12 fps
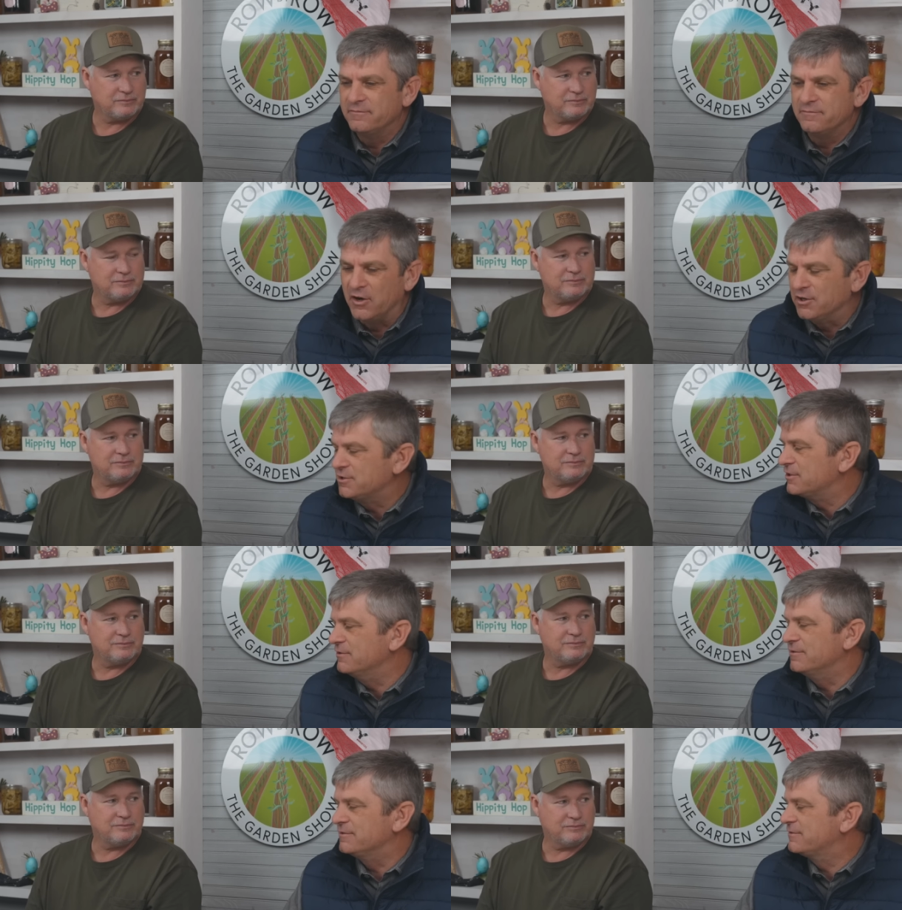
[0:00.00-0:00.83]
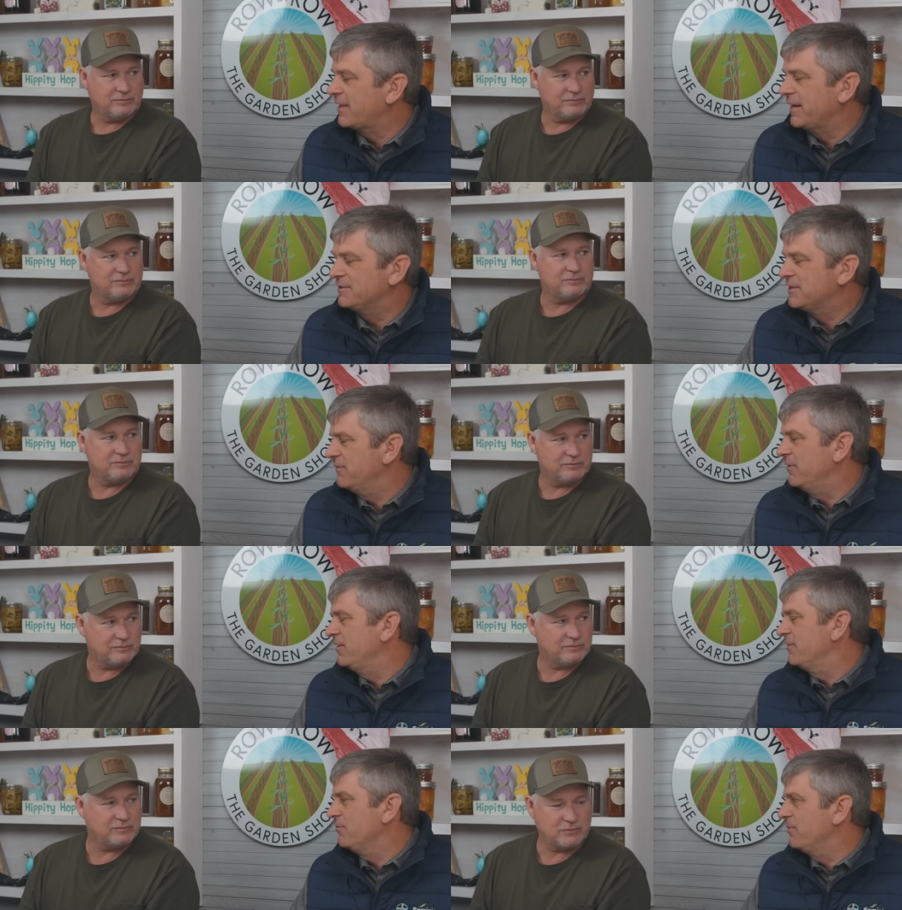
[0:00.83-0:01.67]
Speaker 1: functions,
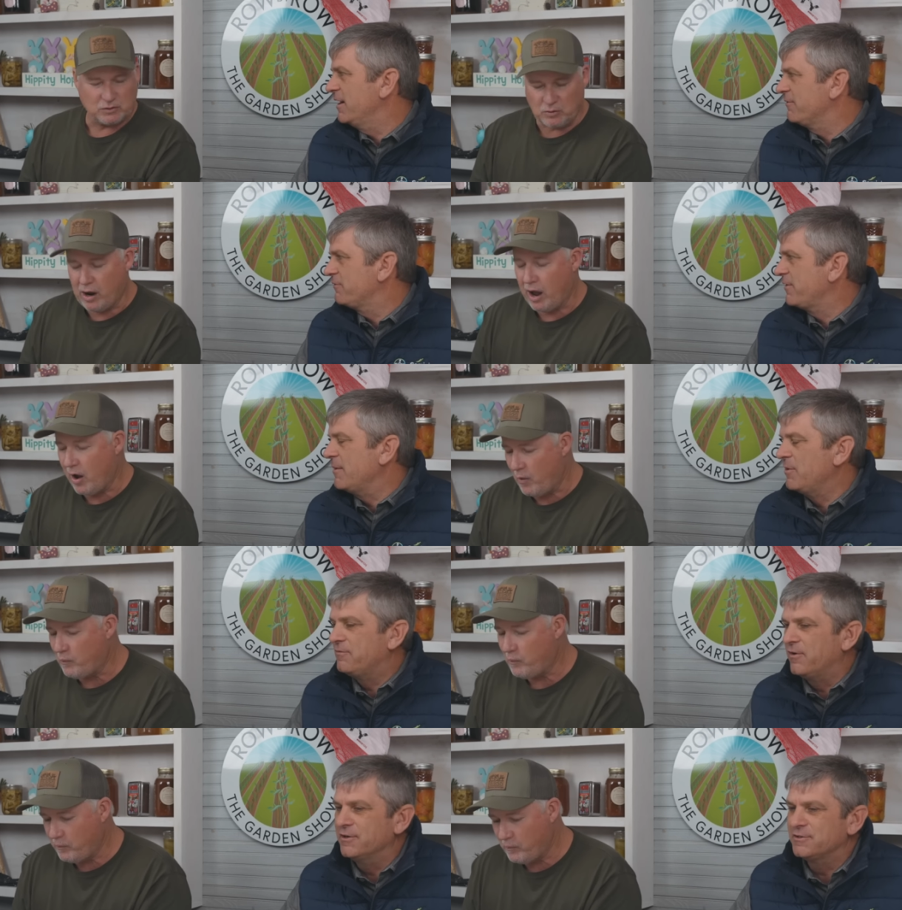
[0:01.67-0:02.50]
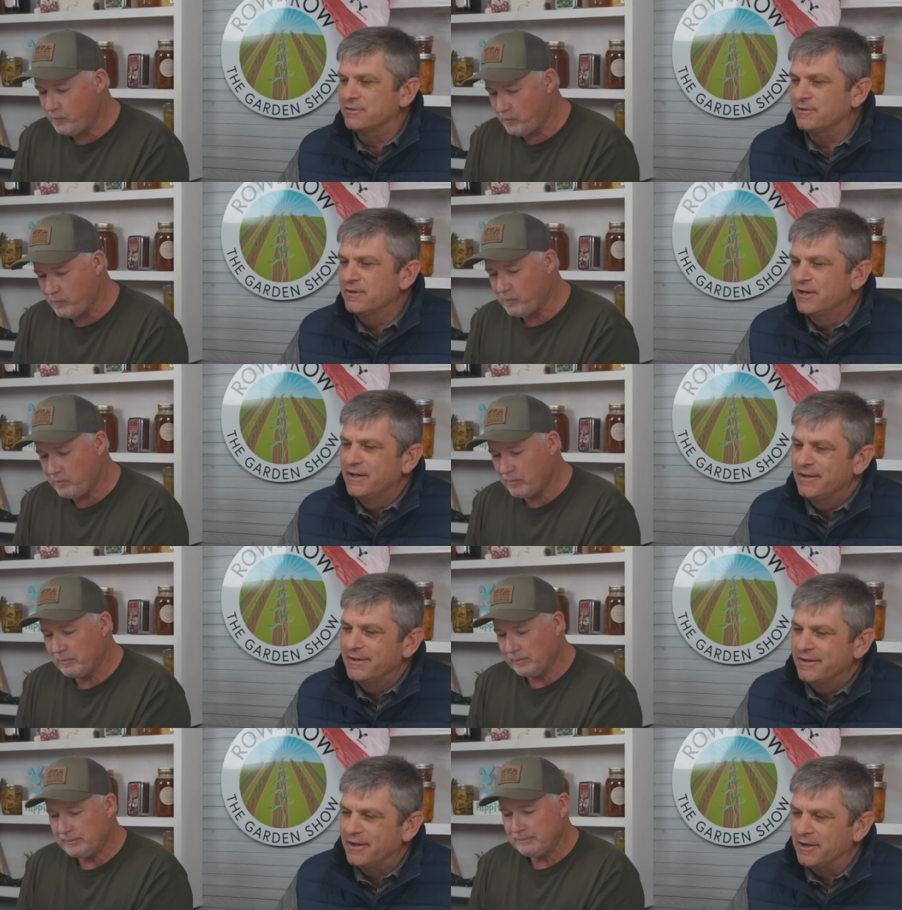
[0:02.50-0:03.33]
Thanksgiving or whatever right. family function,
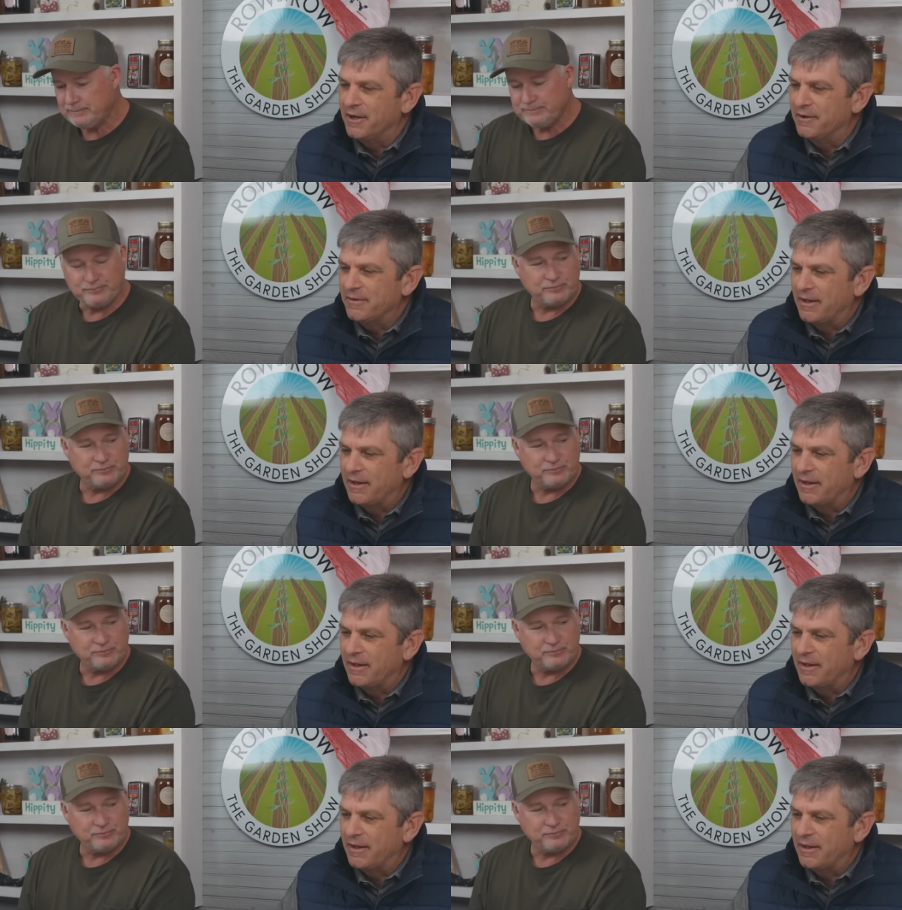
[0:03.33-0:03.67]
uh,